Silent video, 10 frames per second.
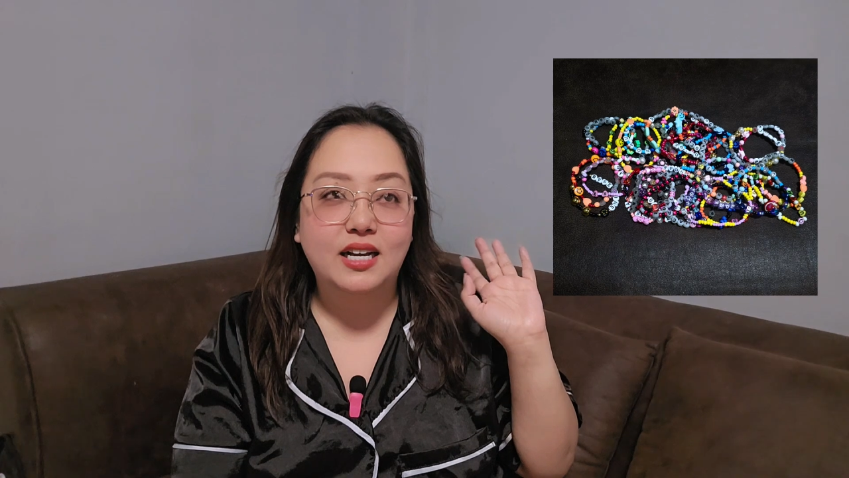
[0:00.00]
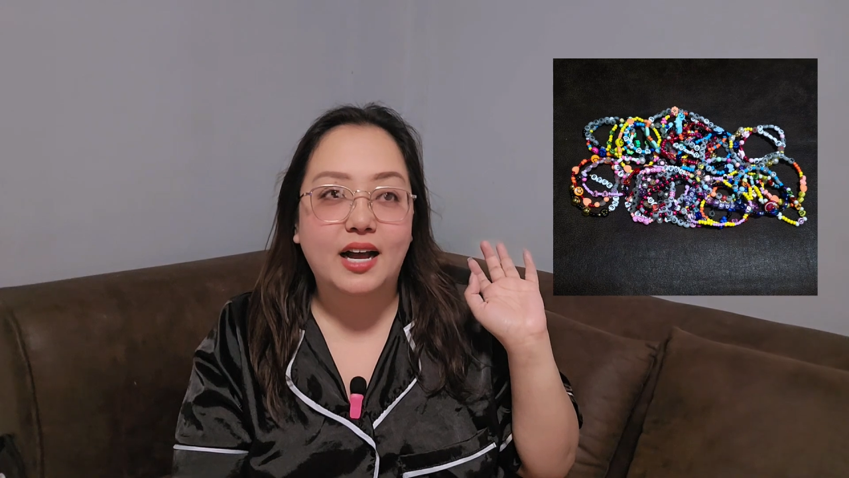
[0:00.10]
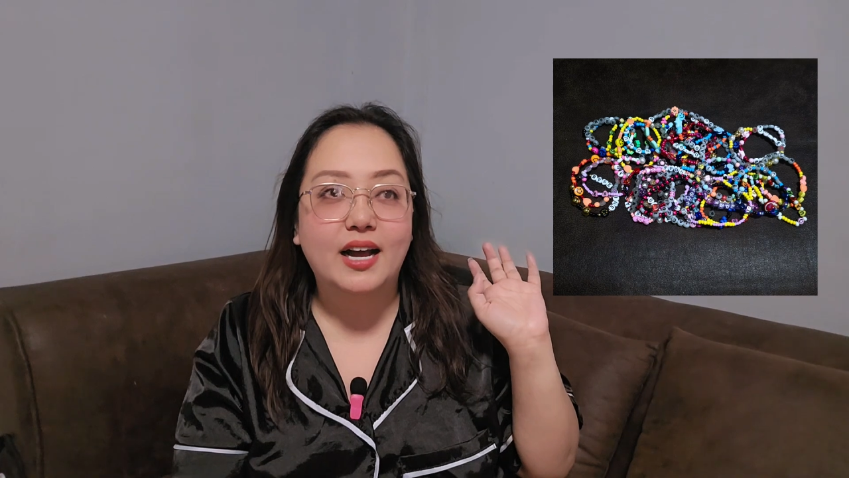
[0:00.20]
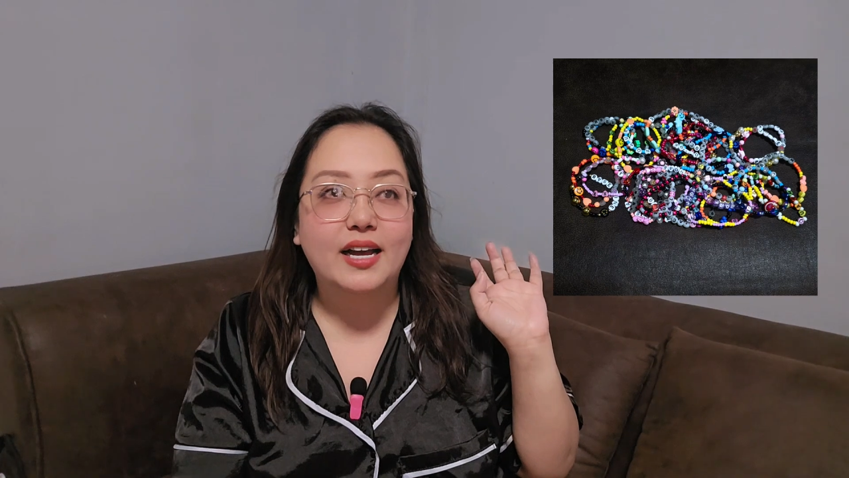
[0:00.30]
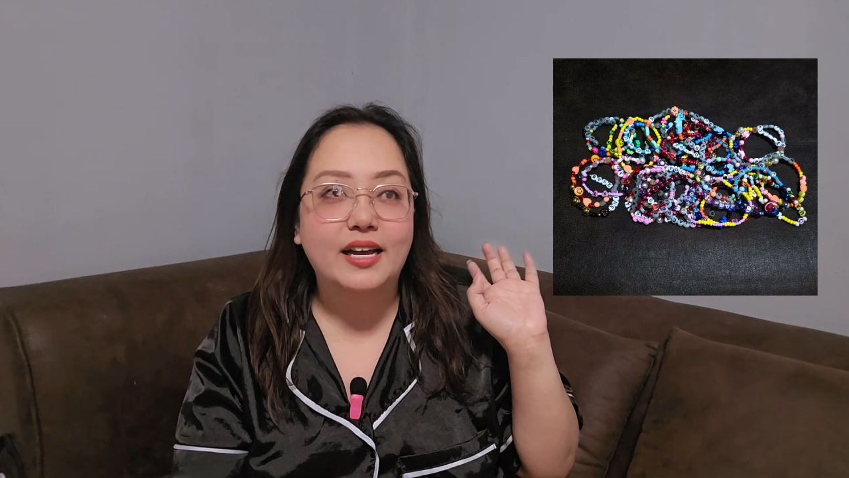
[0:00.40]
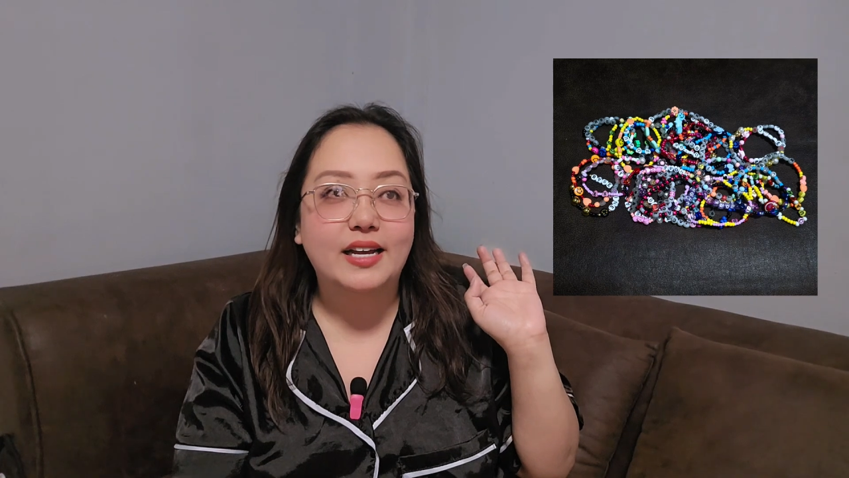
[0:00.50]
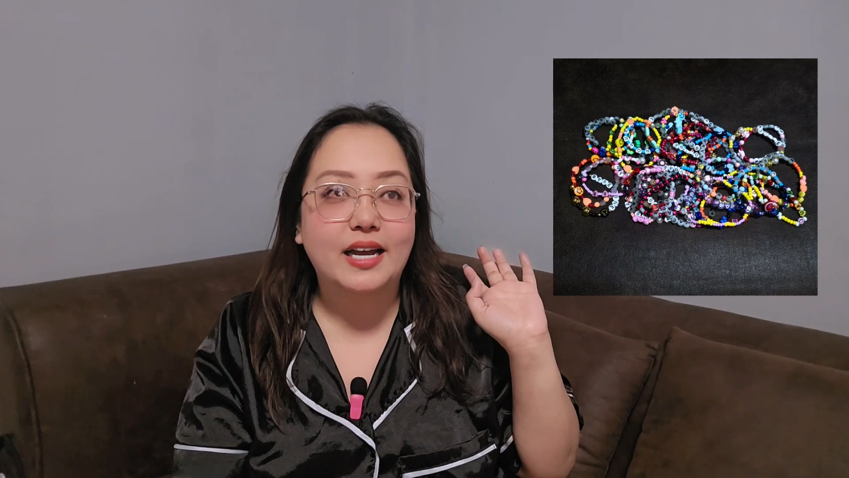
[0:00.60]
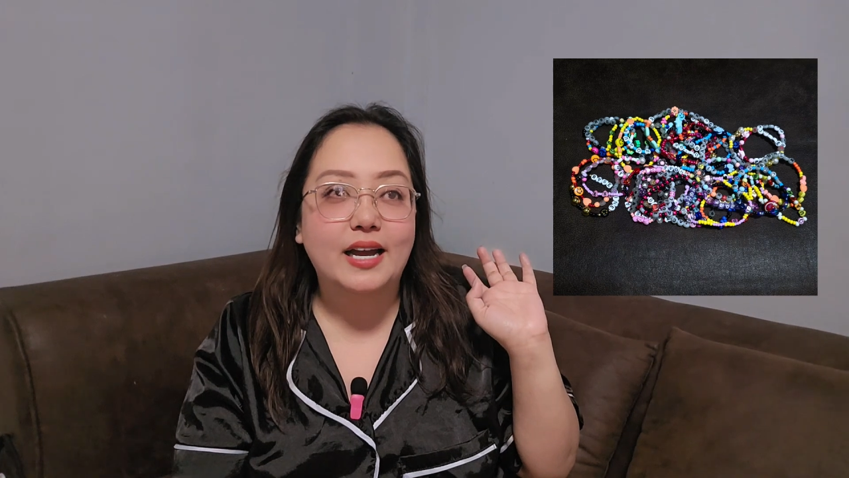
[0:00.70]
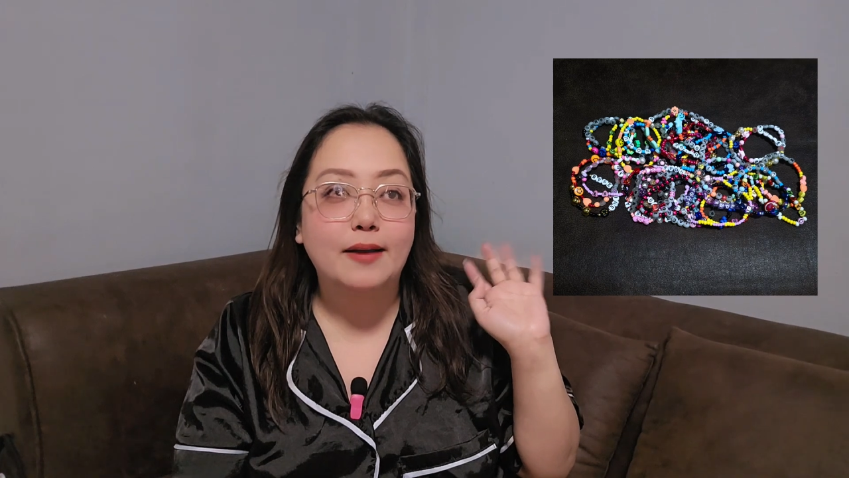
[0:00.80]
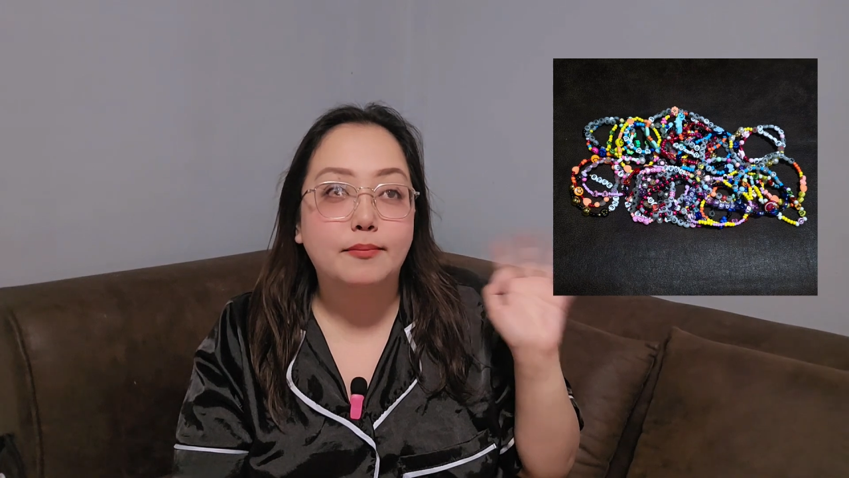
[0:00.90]

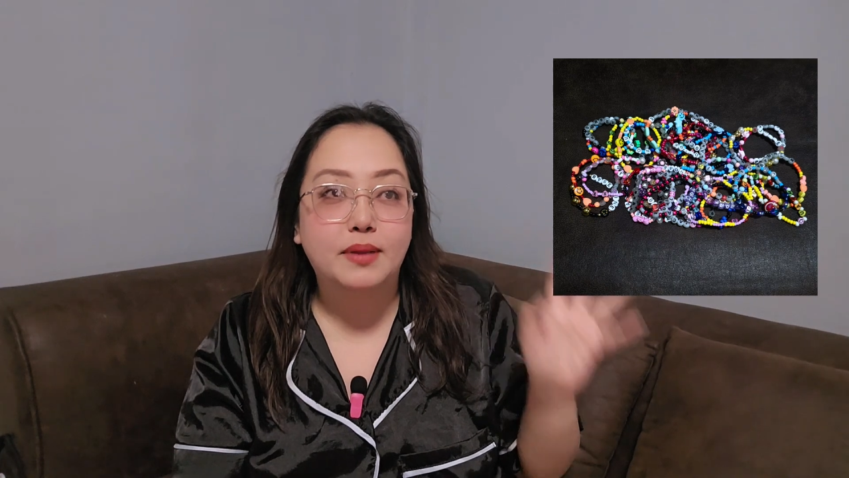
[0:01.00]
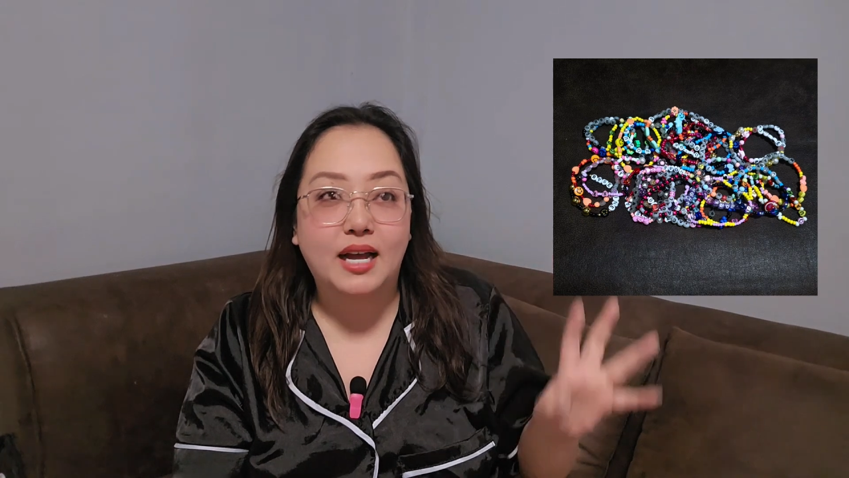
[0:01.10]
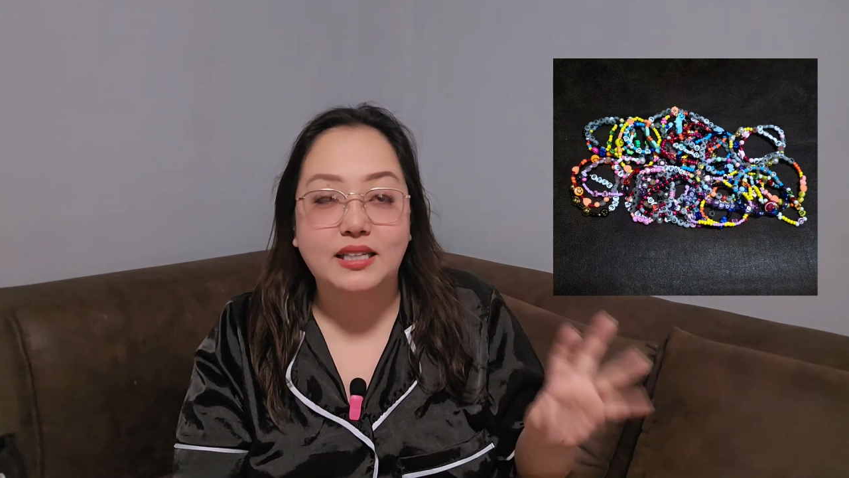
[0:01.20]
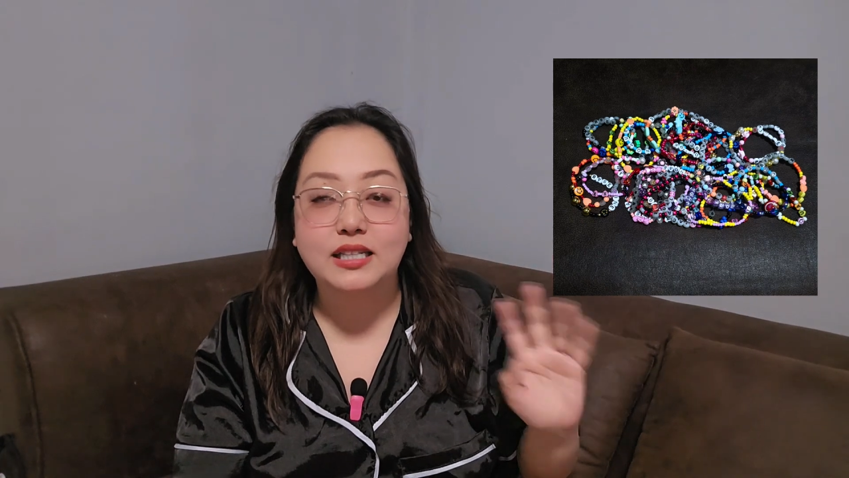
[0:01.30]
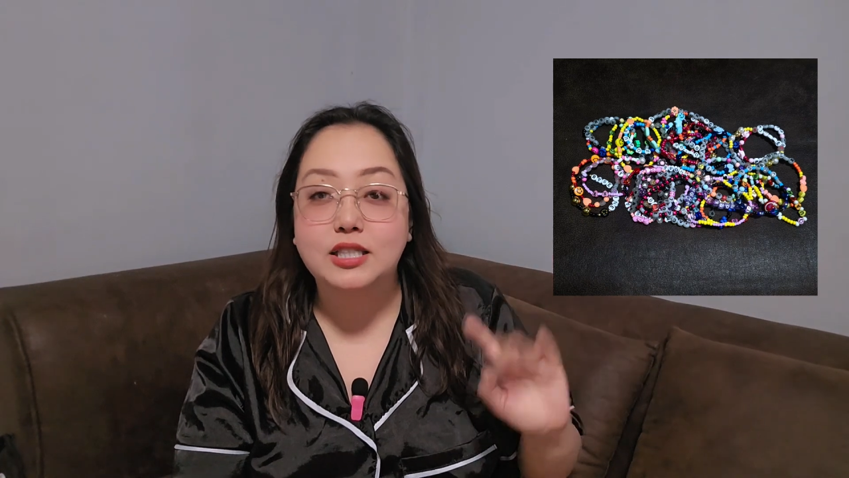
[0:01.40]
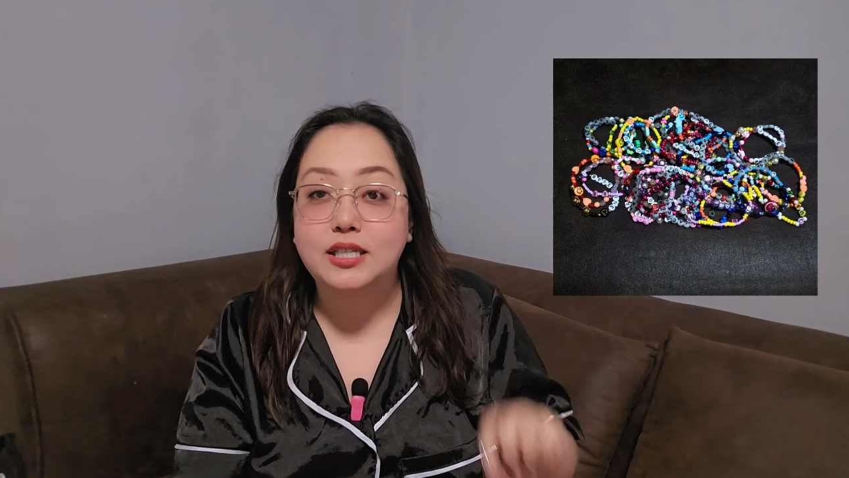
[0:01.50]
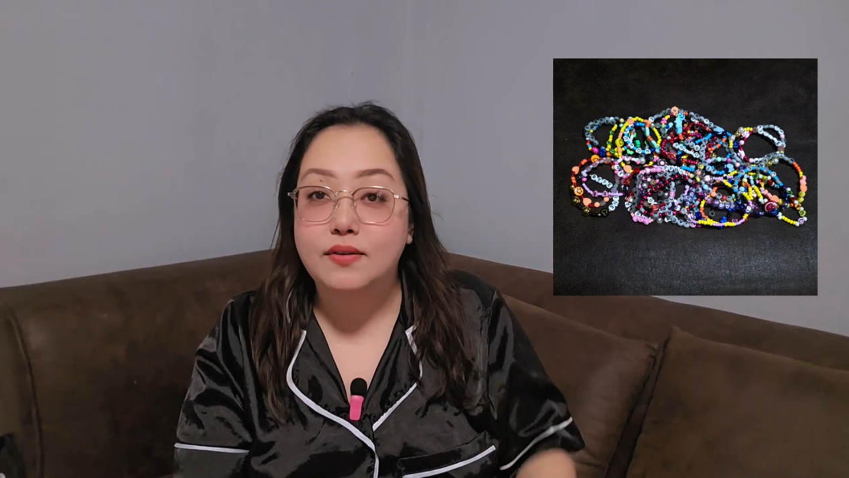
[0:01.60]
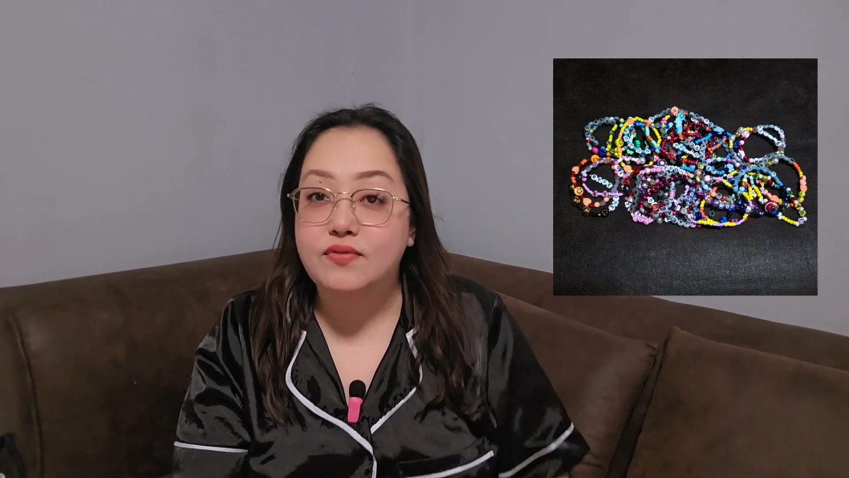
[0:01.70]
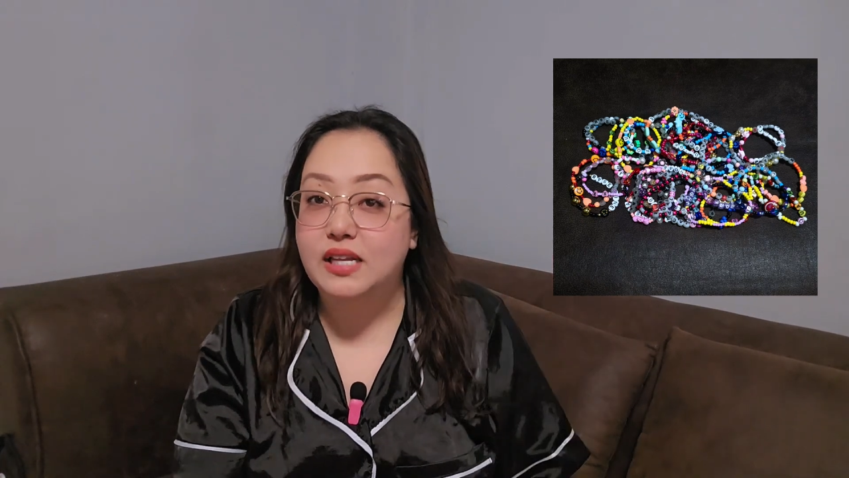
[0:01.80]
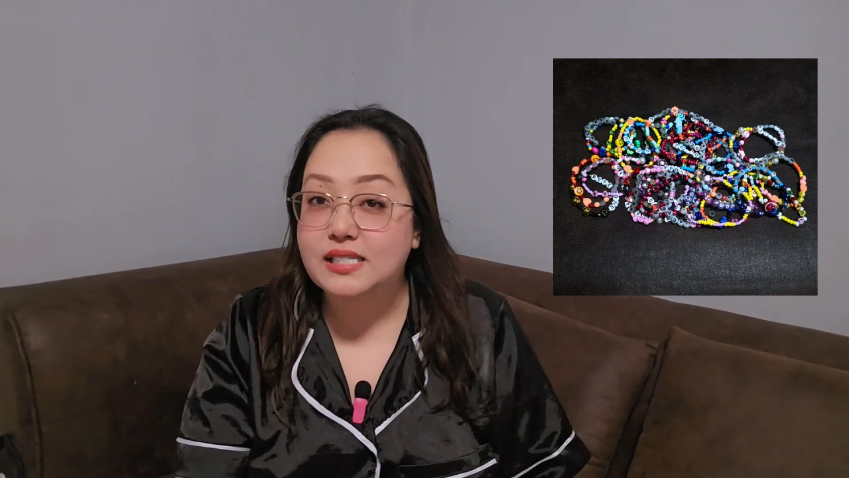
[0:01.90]
I am planning to
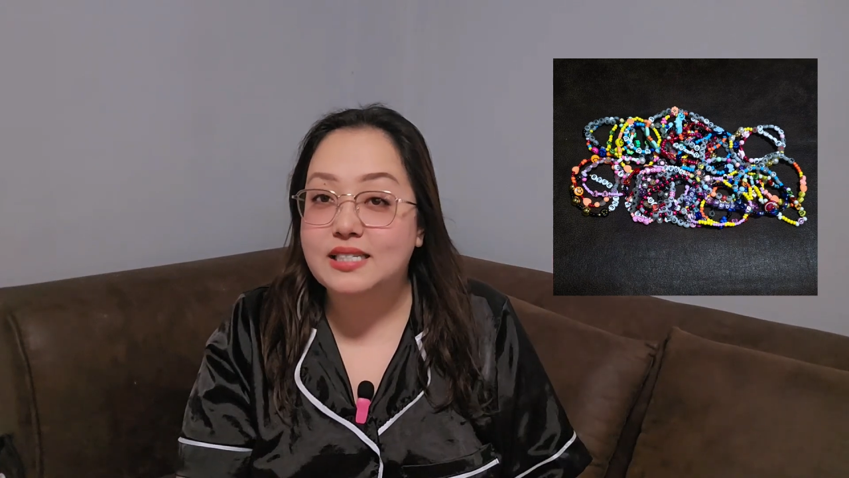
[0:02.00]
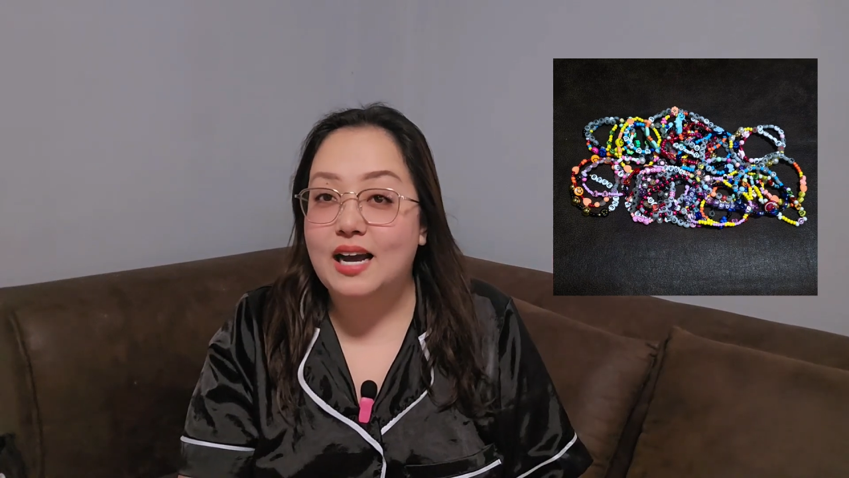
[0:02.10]
give this